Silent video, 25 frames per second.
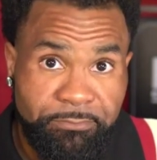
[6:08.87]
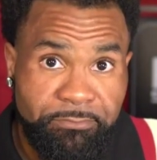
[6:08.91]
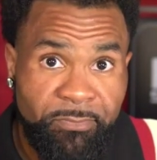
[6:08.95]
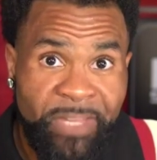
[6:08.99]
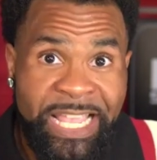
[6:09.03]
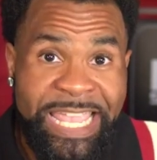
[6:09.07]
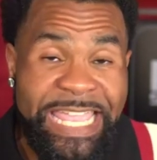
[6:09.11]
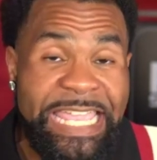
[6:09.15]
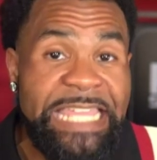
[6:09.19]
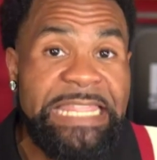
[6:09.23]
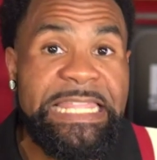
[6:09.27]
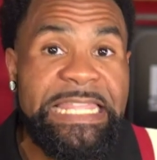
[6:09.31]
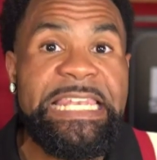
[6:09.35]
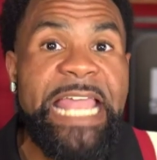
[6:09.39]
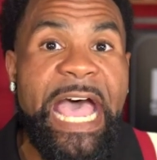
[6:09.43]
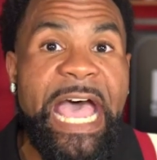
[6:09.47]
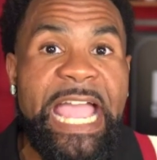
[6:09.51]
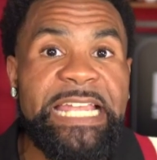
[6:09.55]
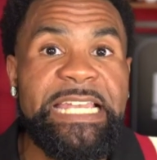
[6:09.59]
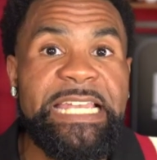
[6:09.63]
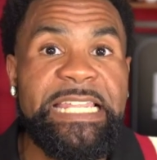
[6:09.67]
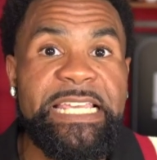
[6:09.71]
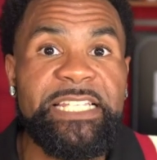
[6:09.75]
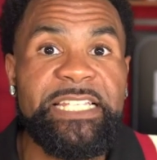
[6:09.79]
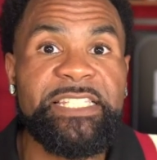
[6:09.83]
in the
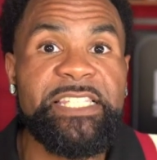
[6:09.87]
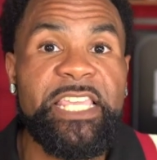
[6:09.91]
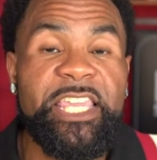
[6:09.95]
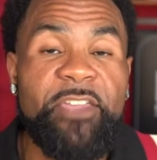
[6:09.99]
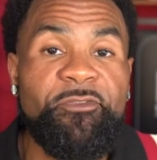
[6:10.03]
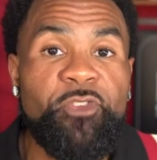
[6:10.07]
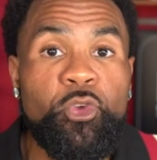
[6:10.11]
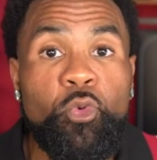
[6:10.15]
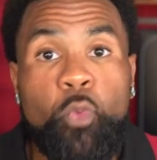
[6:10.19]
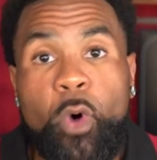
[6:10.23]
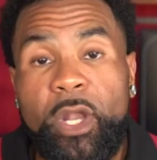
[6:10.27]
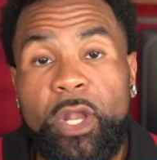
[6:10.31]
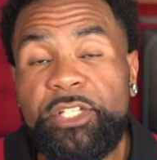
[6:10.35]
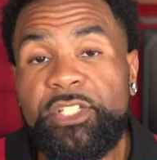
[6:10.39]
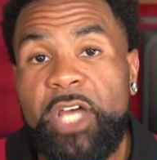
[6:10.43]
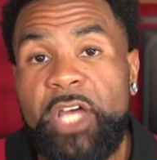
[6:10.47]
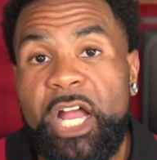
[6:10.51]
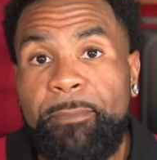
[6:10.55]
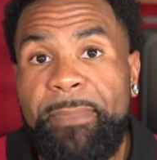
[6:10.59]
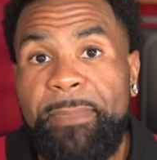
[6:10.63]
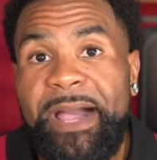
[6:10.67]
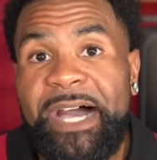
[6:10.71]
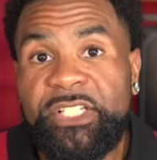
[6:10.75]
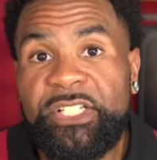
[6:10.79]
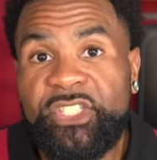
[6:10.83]
nineties, if you want to talk
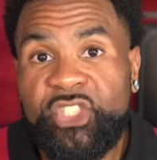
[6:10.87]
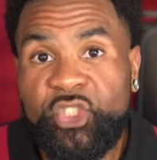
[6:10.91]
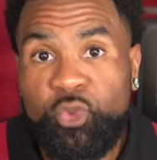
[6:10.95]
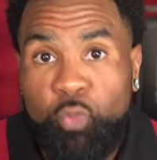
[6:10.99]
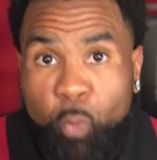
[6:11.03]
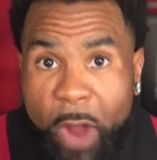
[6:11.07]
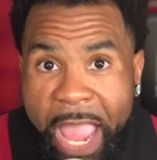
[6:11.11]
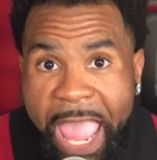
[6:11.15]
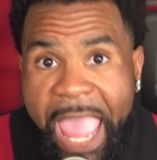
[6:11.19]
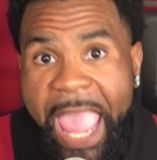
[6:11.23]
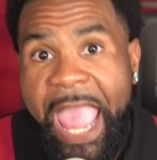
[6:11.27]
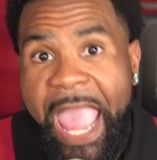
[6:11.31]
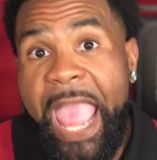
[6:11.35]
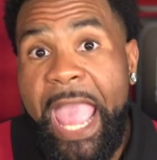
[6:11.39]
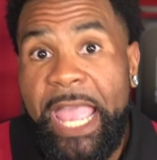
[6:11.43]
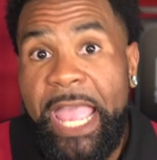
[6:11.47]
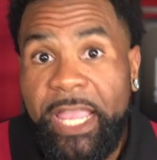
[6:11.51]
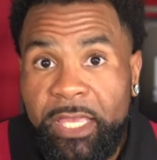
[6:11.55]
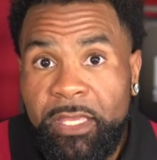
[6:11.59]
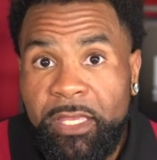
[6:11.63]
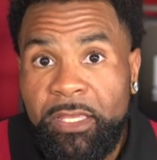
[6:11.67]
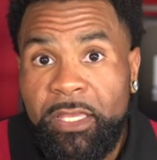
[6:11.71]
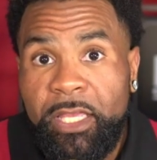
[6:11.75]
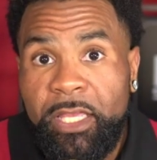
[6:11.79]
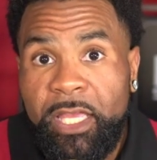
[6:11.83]
about swag.